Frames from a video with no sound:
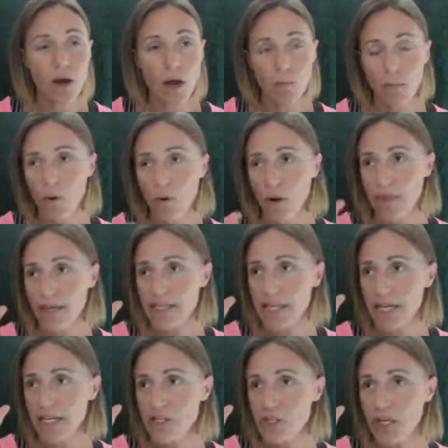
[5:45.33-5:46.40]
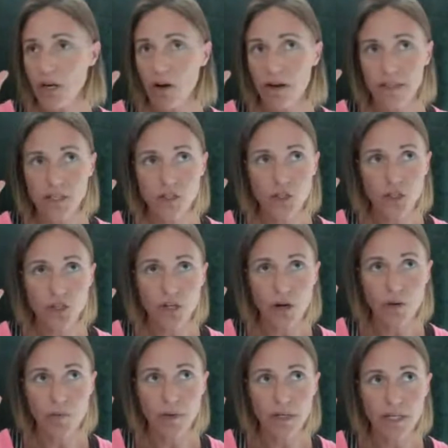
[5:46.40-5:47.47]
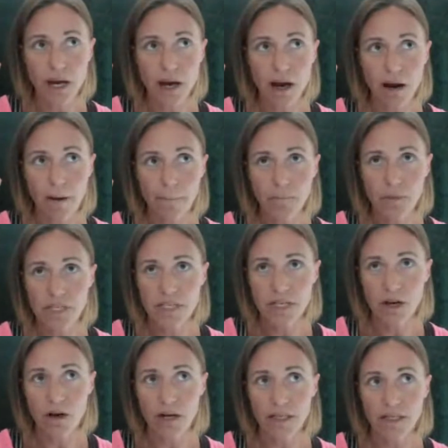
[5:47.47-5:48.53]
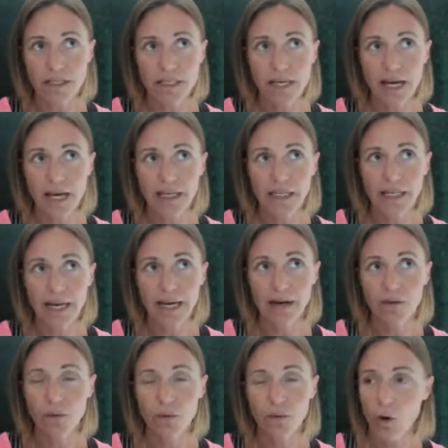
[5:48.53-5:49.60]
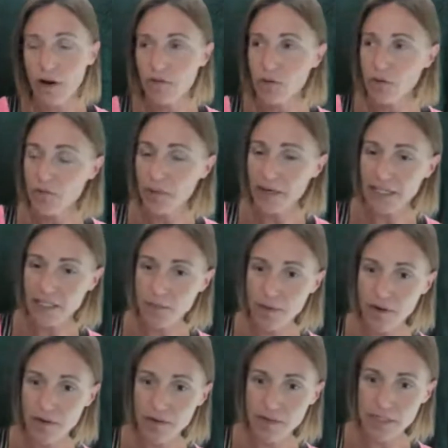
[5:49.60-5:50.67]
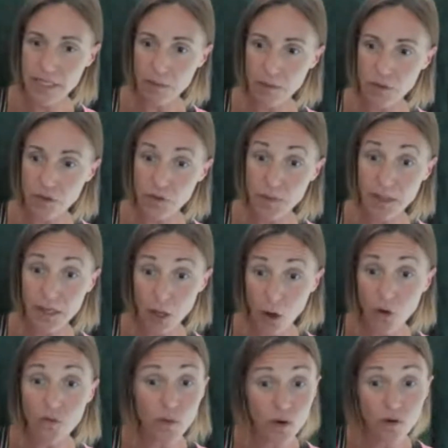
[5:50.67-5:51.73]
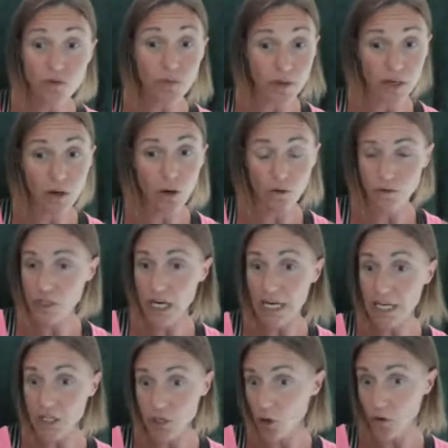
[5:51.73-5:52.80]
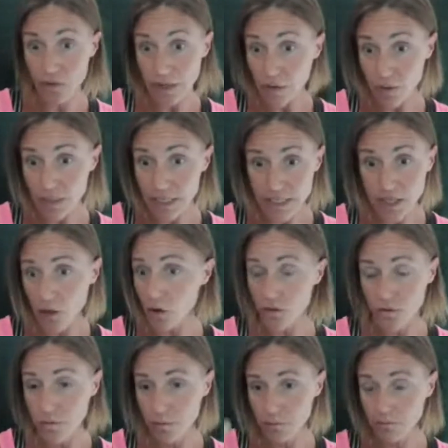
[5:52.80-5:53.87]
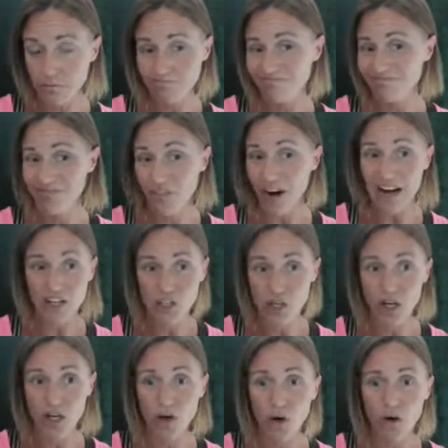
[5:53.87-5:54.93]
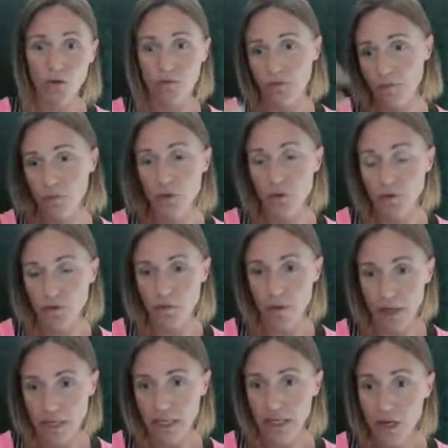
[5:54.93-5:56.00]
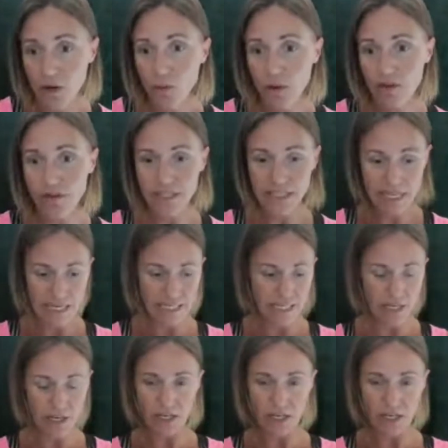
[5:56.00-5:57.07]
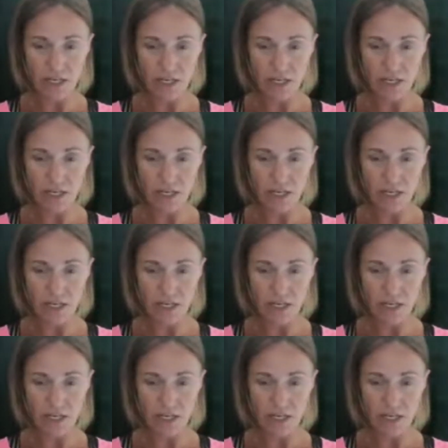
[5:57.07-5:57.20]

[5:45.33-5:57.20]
this energy line that's just opened up, this Lion's Gate, now we've been experiencing, which has been a lot of movement, a lot of change, a lot of illness, a lot of fracture, a lot of movement, whether it's internal,